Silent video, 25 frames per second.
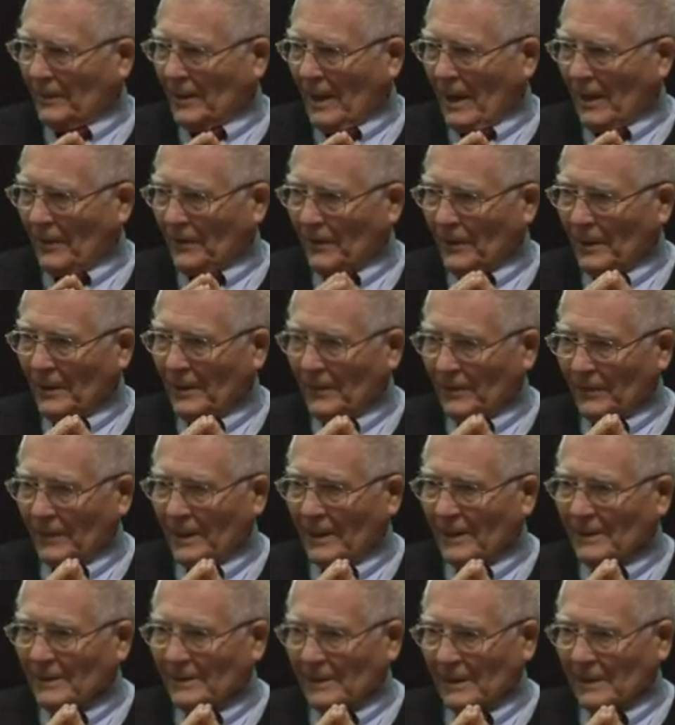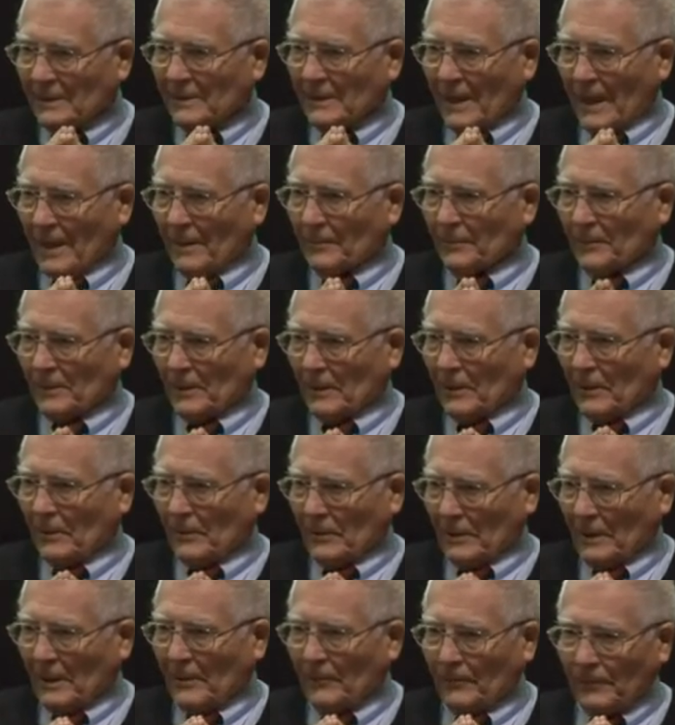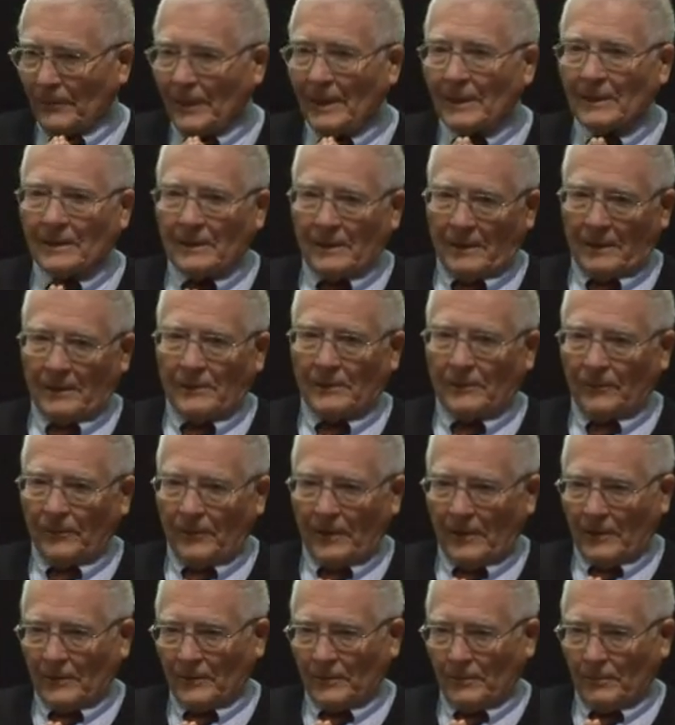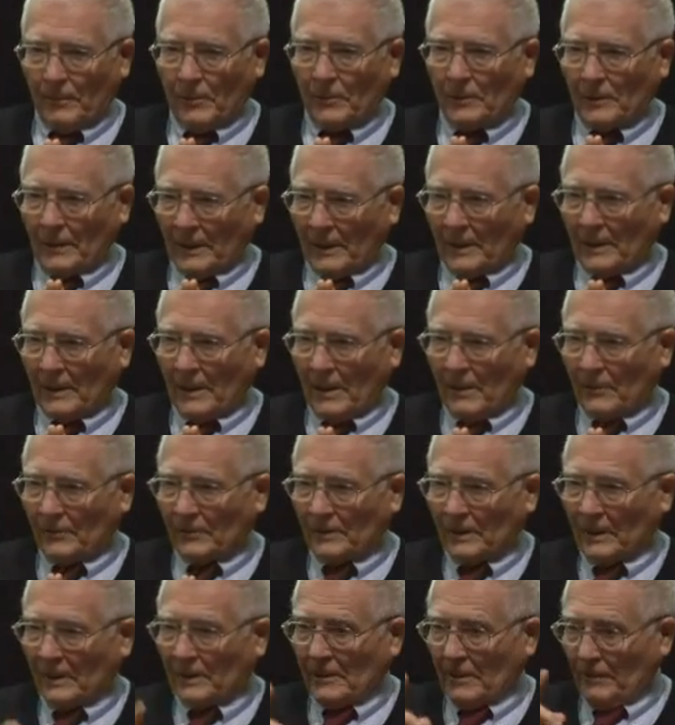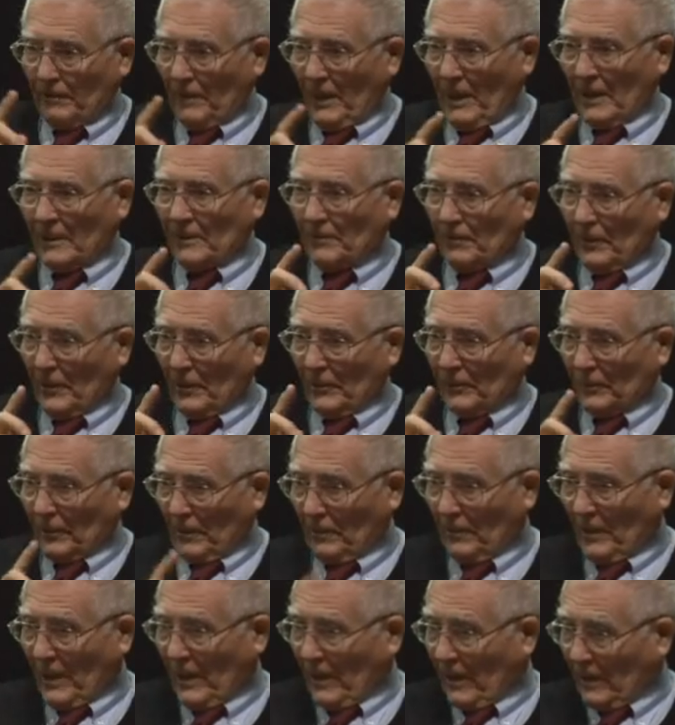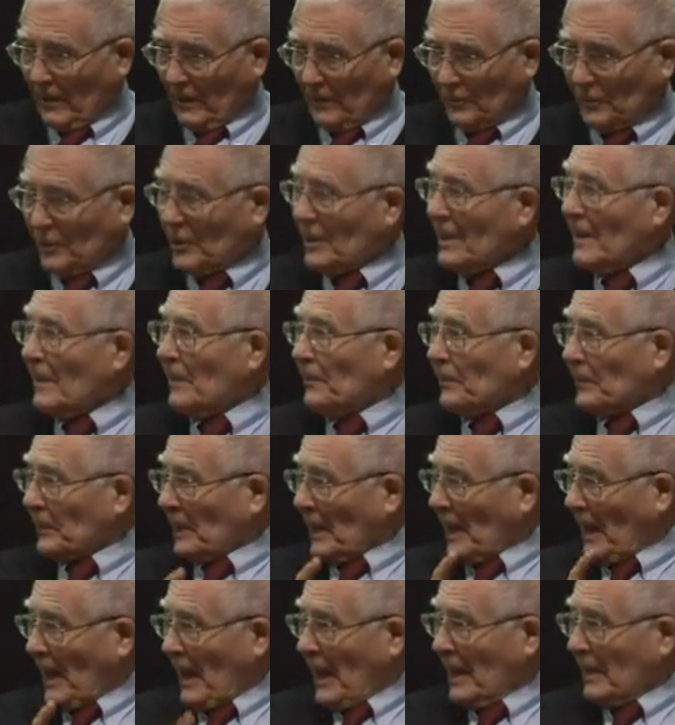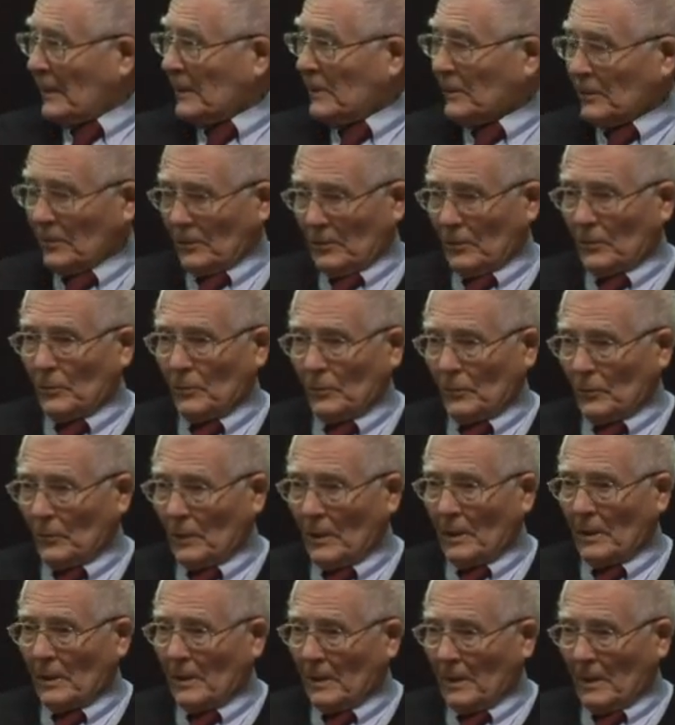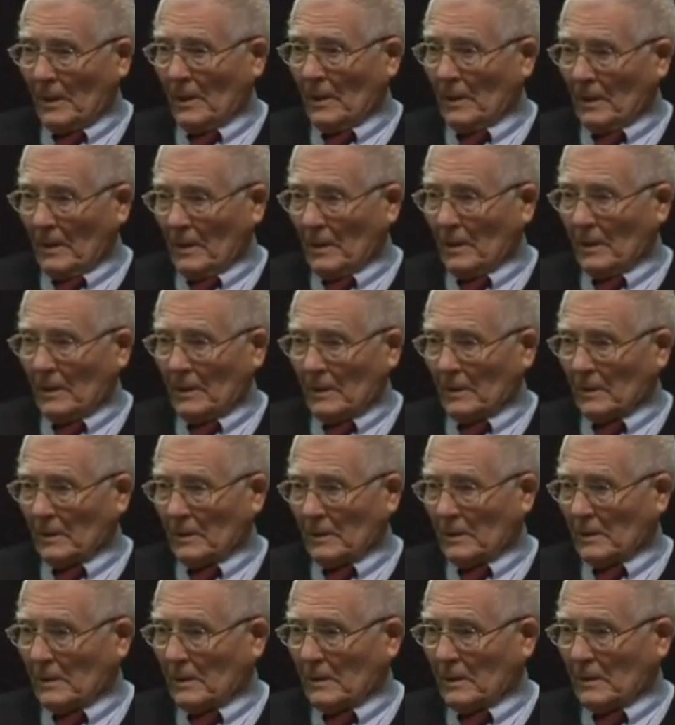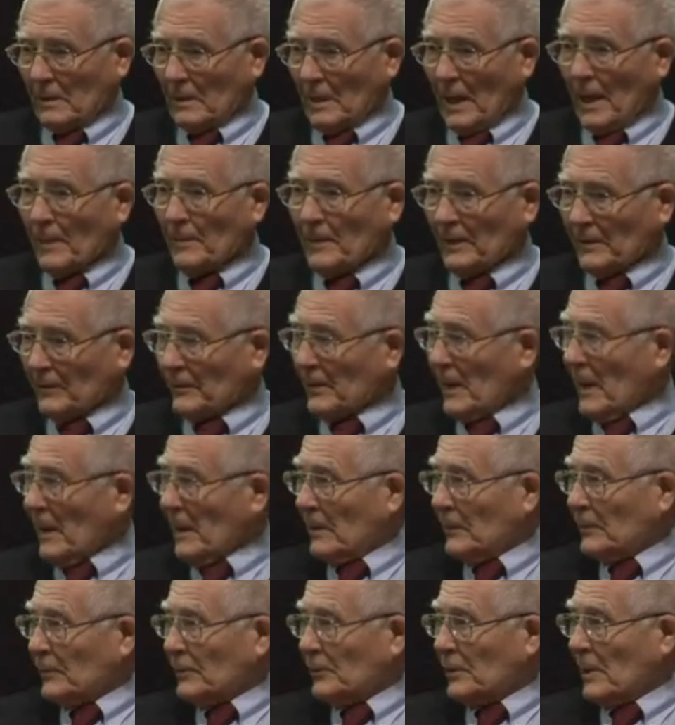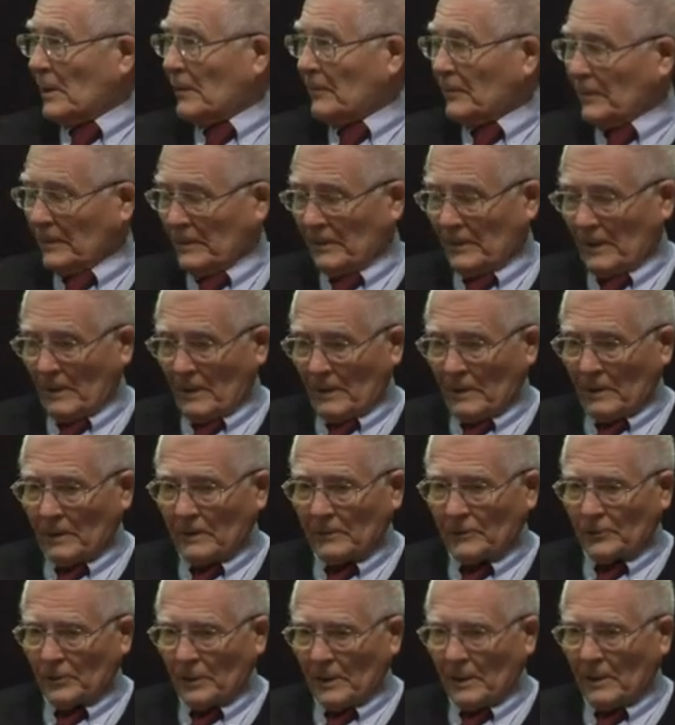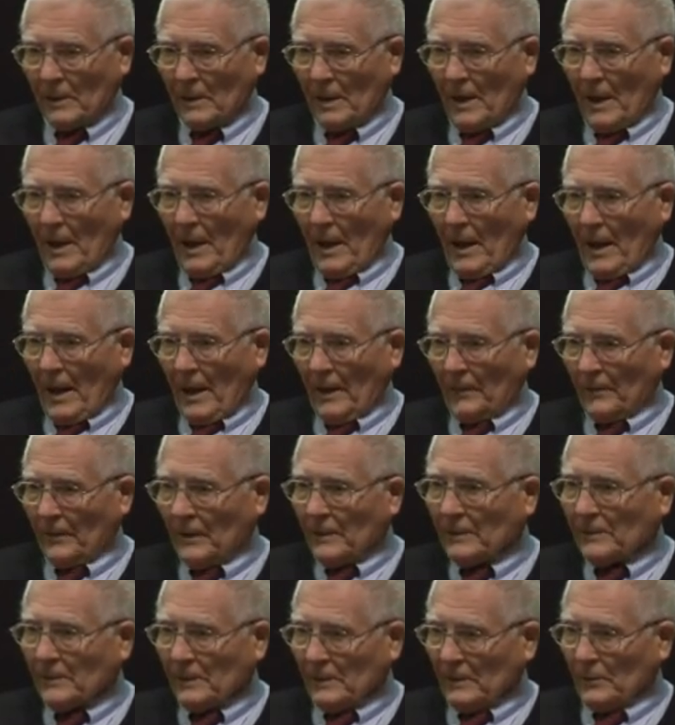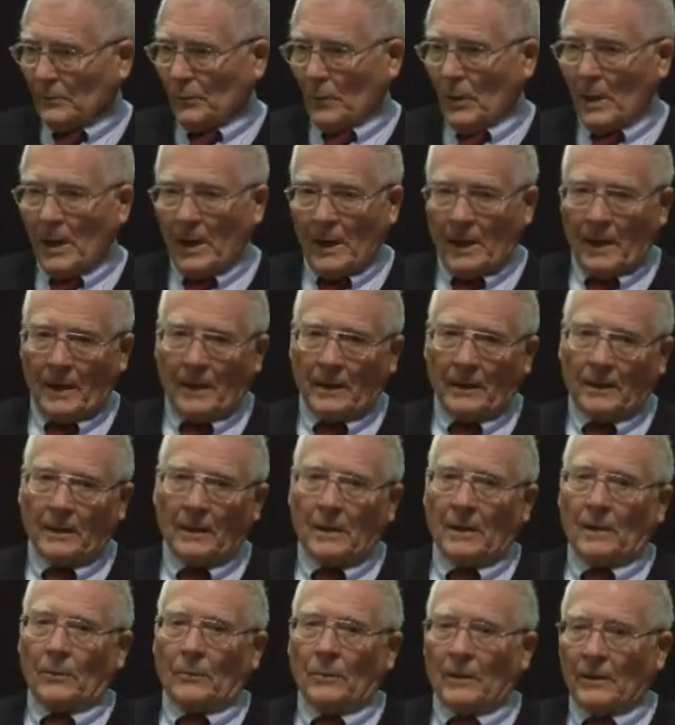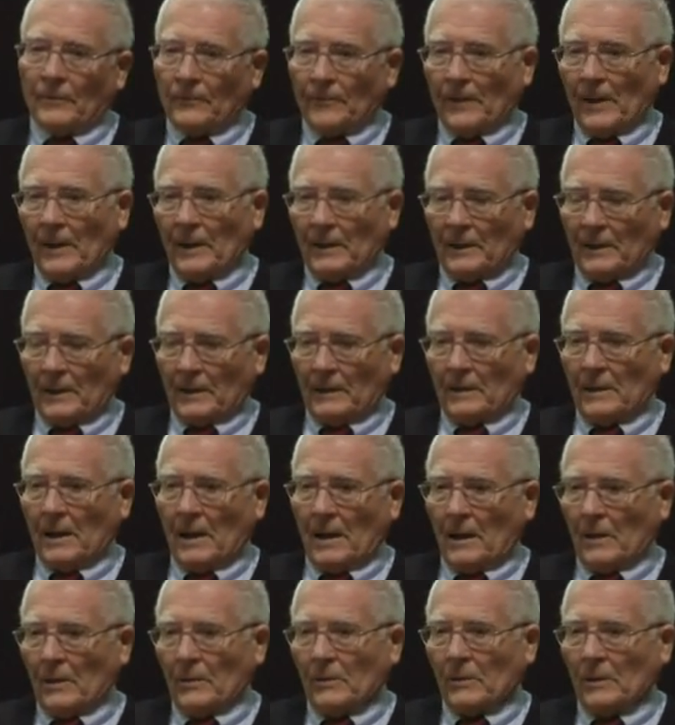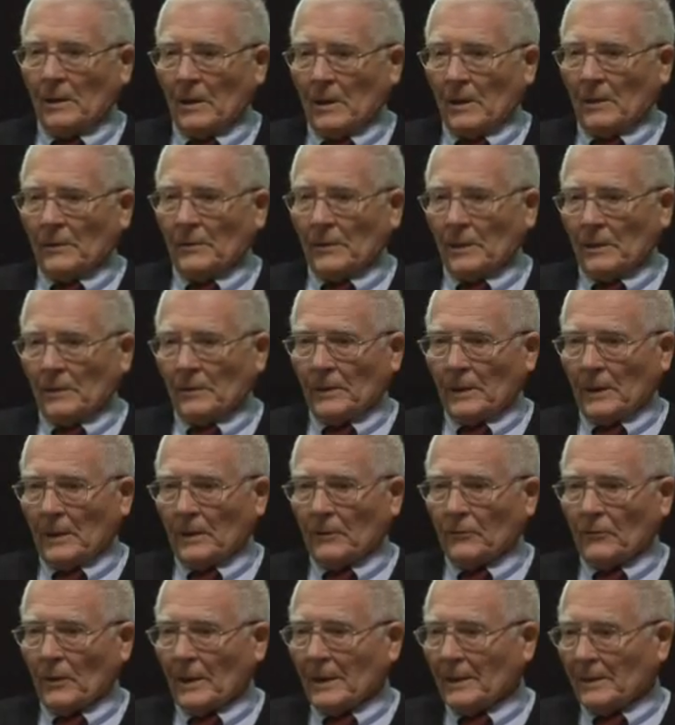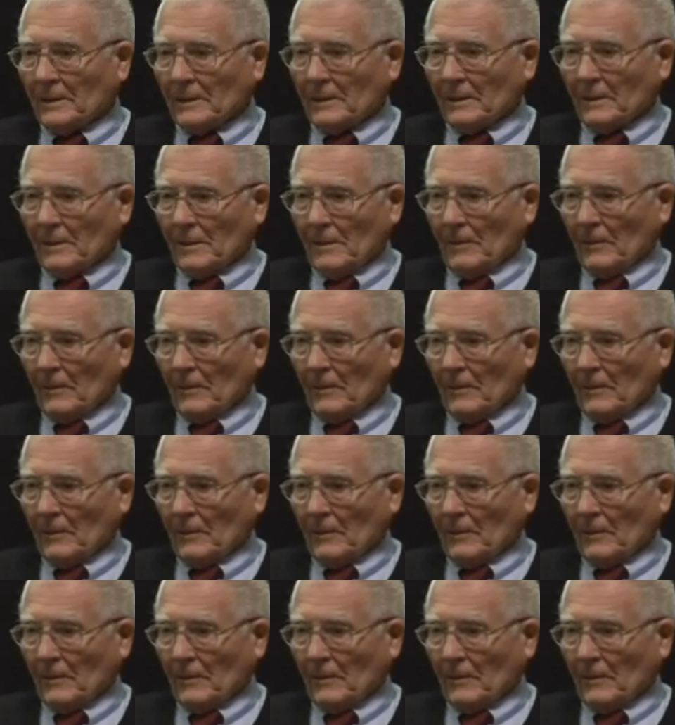Now, this is absolutely fatal as far as modeling goes, and it applies both to biology and to climate science, geophysiology. And this is why we're finding now that the great